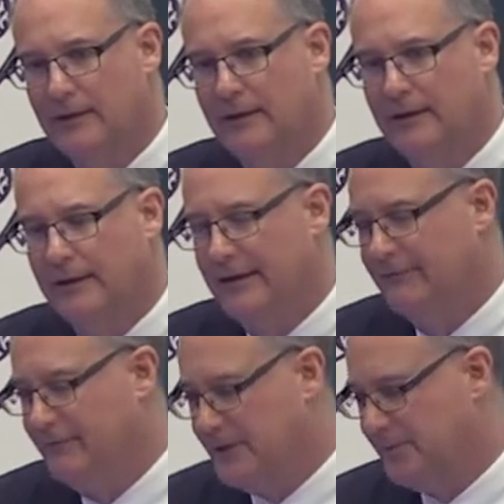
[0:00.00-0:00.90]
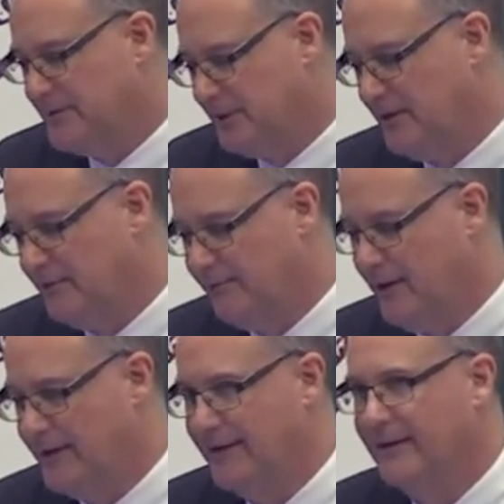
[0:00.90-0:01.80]
uh, investments in our
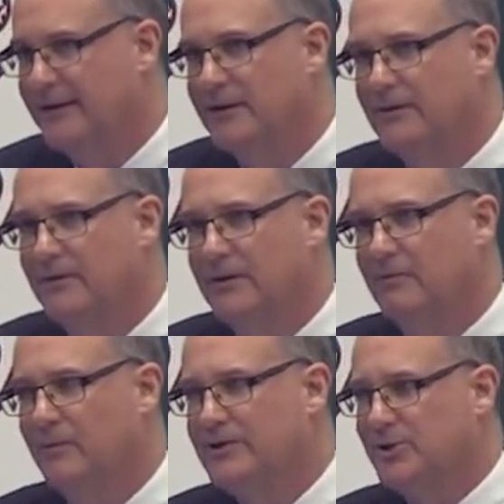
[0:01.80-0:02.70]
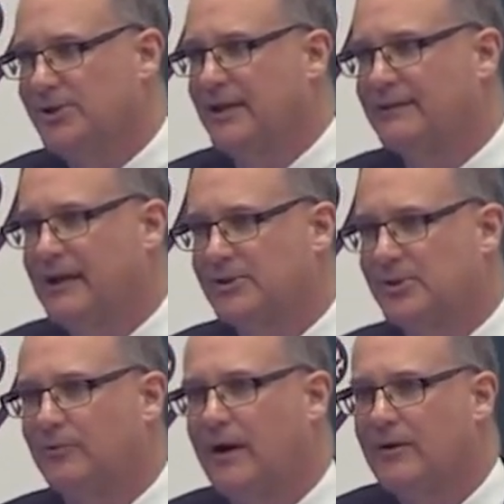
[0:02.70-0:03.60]
fund, and it, it, we just think
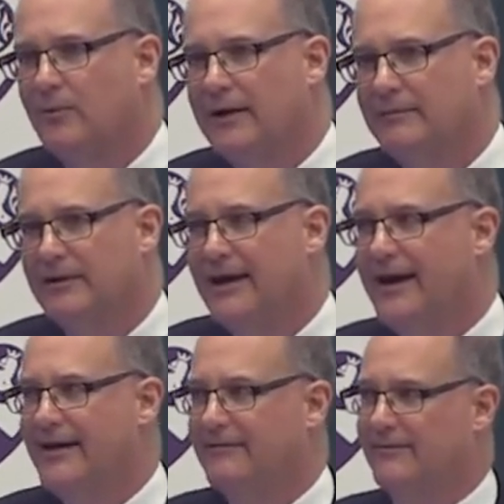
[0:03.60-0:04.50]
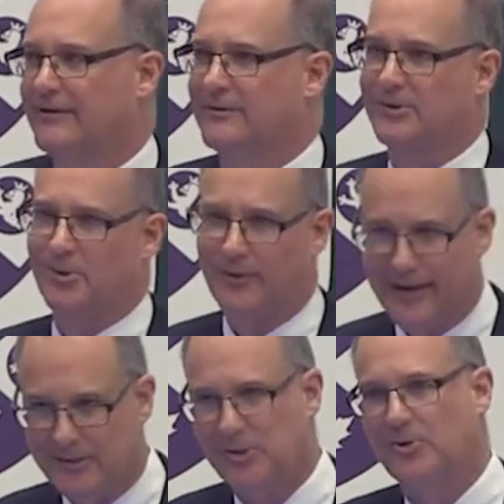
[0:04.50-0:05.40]
that's the right way to behave. And so that's